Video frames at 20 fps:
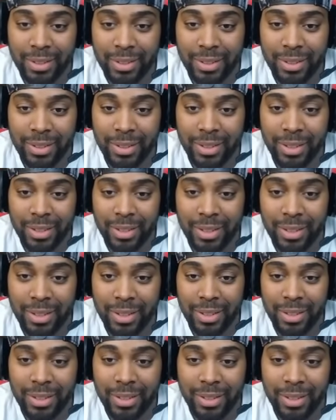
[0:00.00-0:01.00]
I am
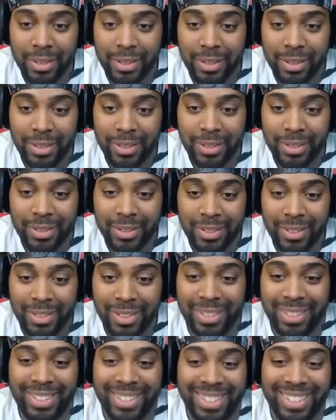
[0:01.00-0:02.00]
complete, yo.
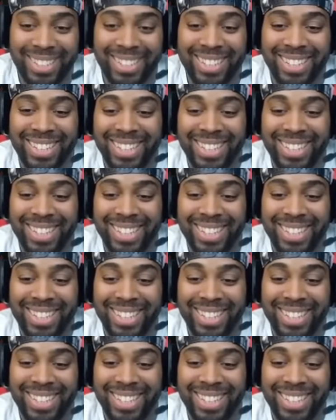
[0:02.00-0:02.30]
I'm I'm.